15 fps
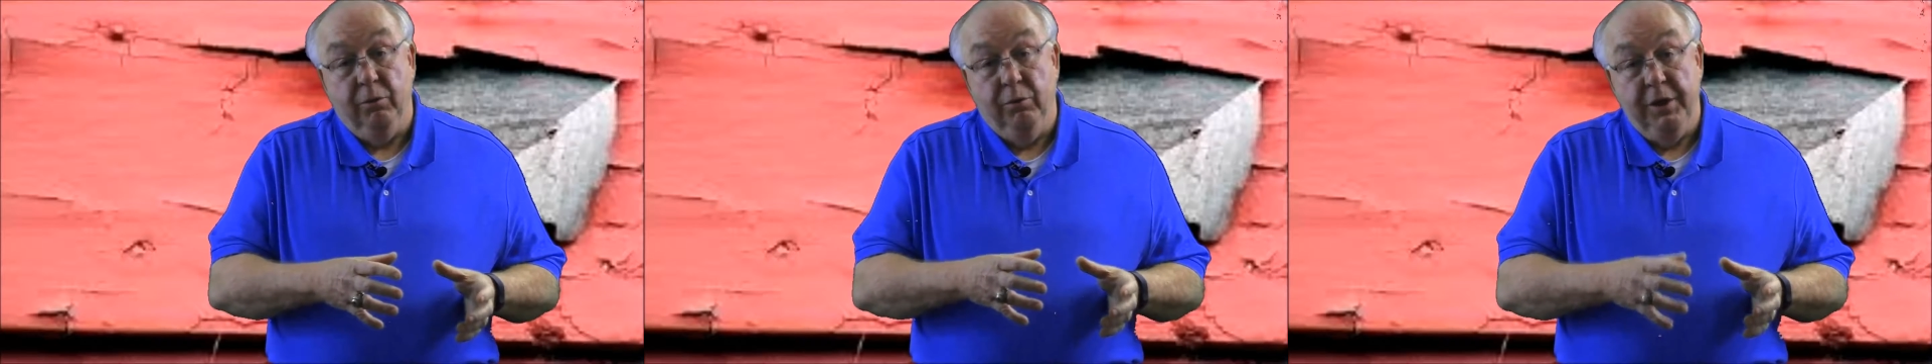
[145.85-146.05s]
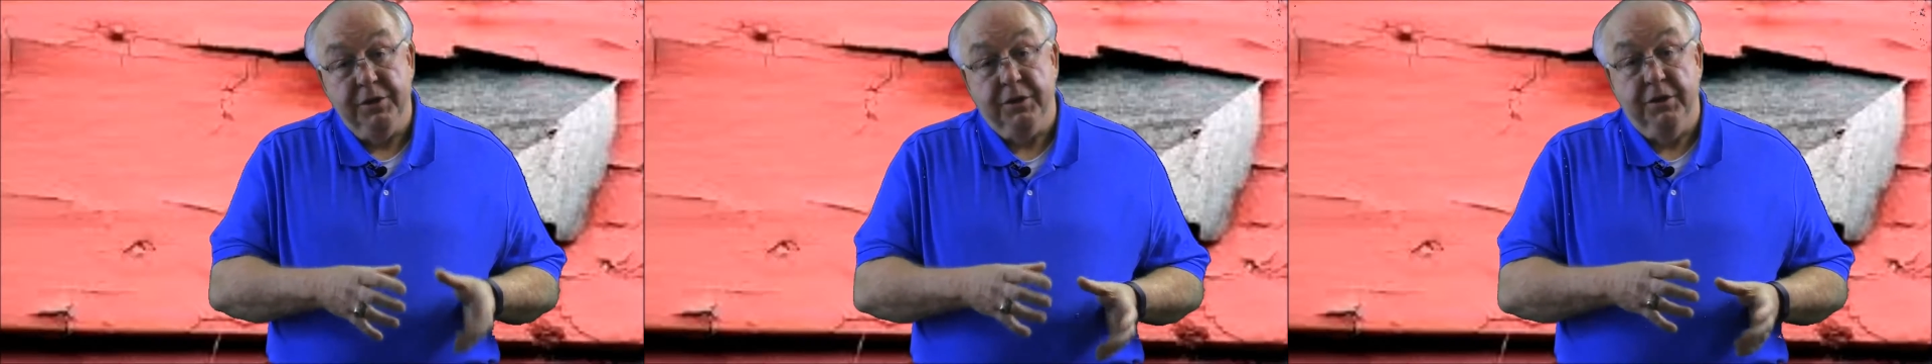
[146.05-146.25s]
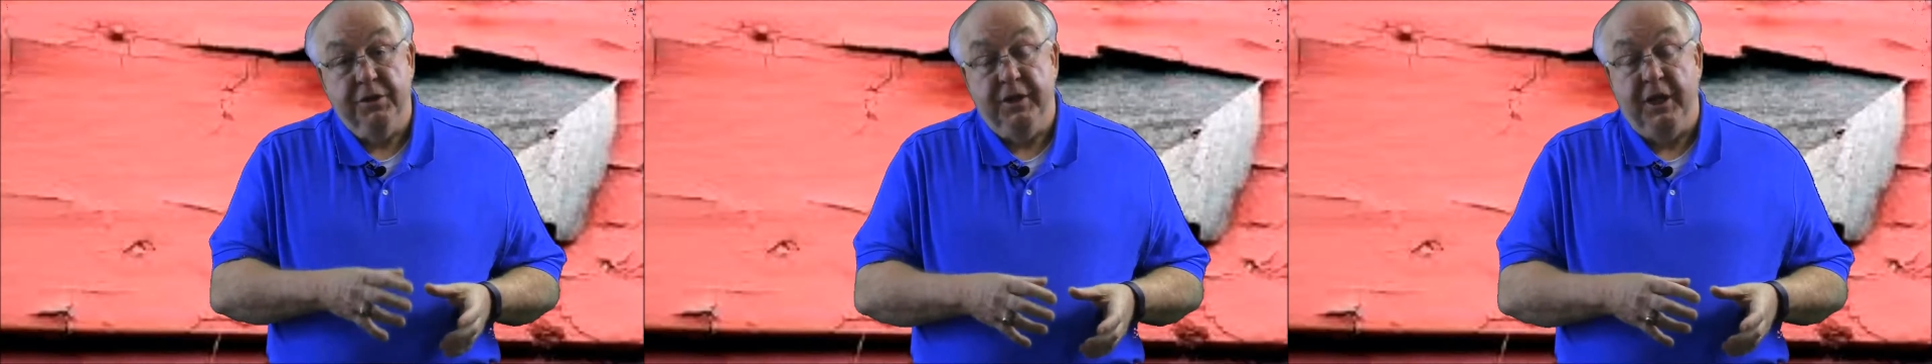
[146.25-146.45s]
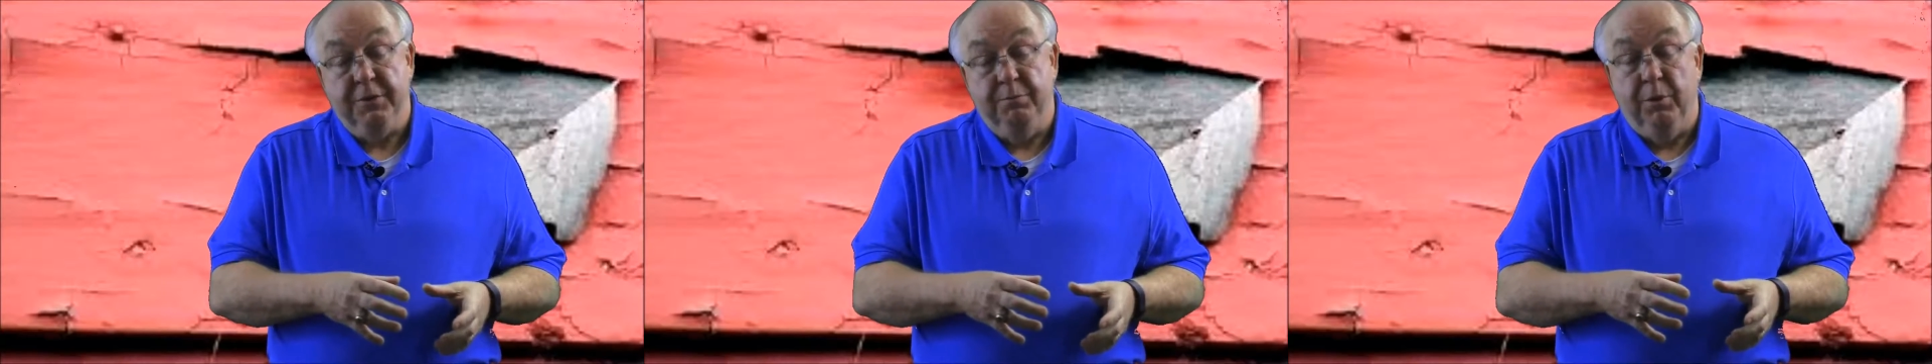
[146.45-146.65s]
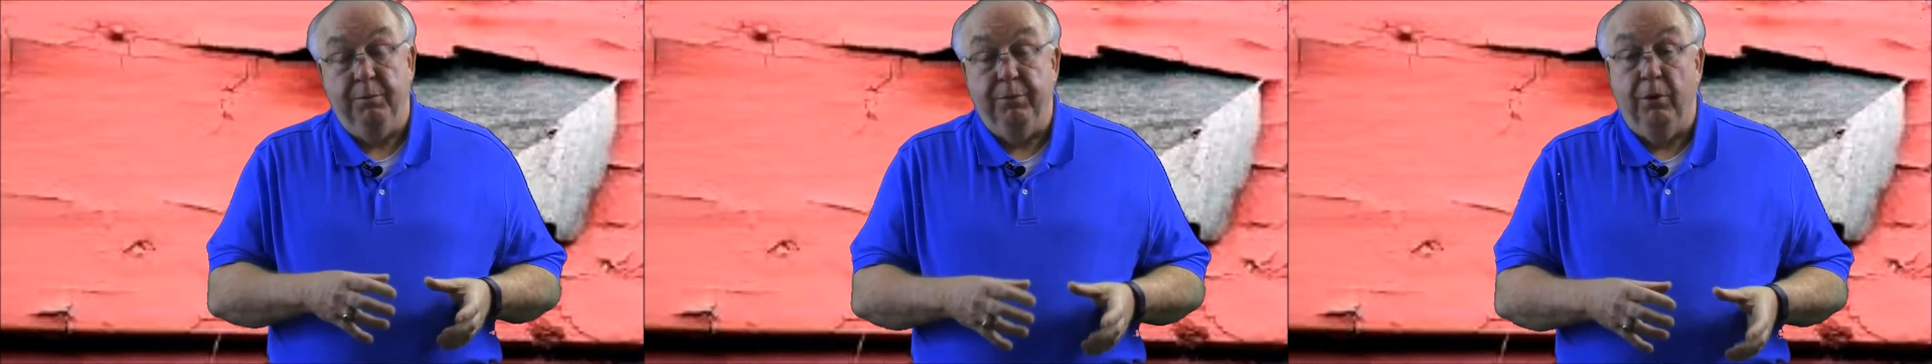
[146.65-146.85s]
Risk
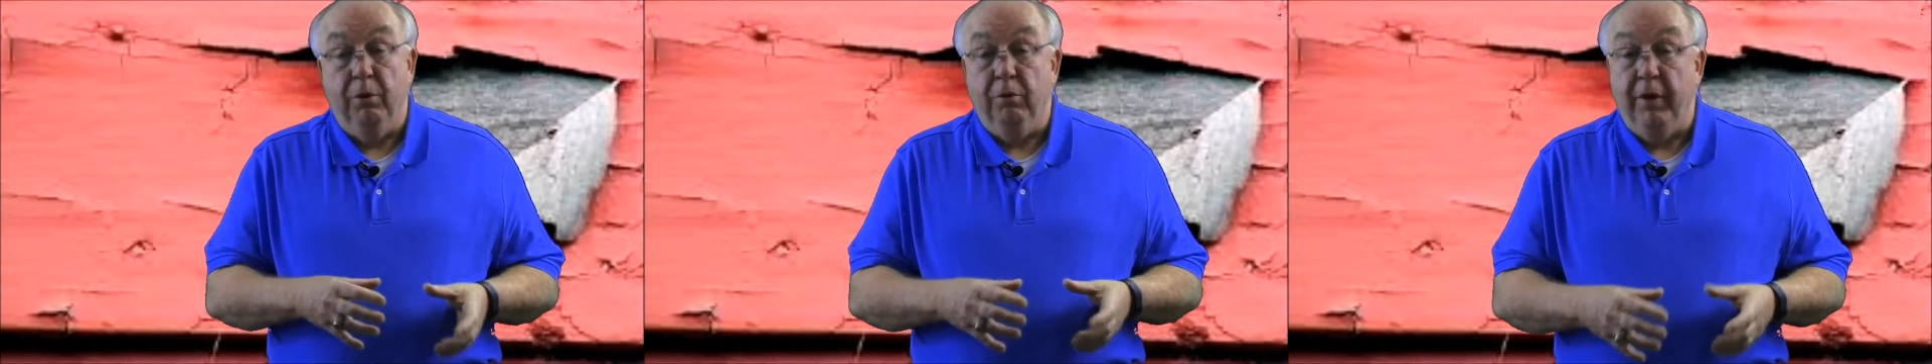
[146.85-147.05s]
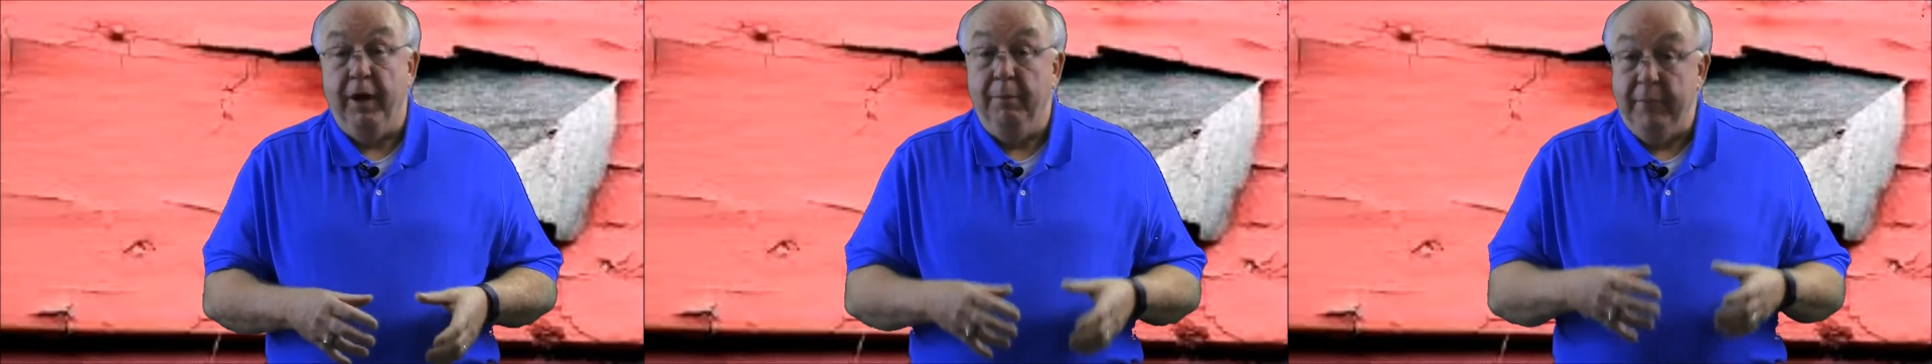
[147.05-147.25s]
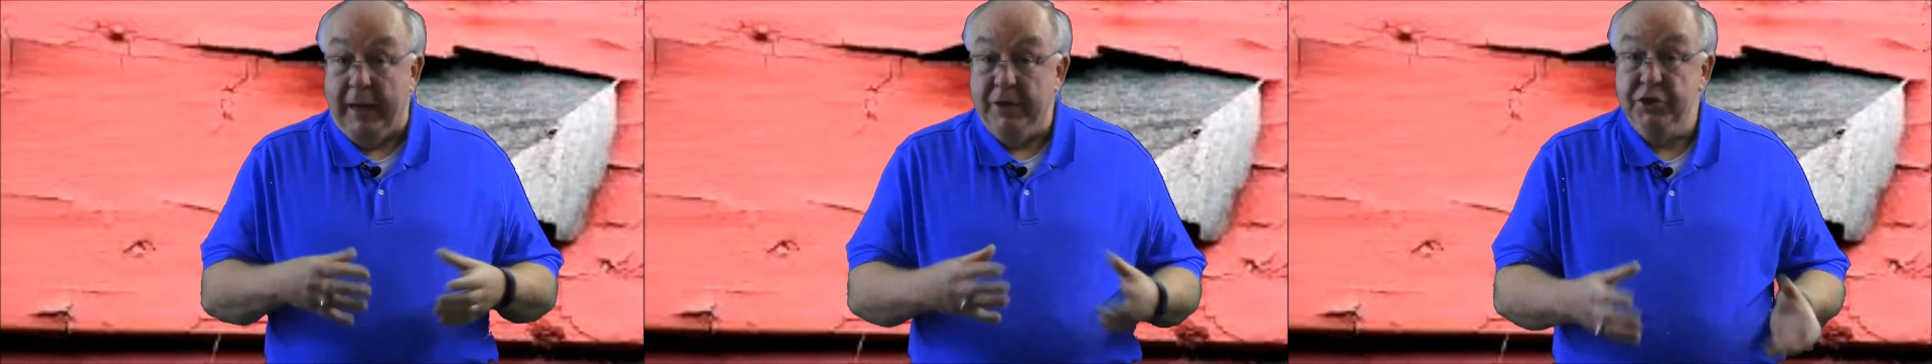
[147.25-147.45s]
Assessment Program,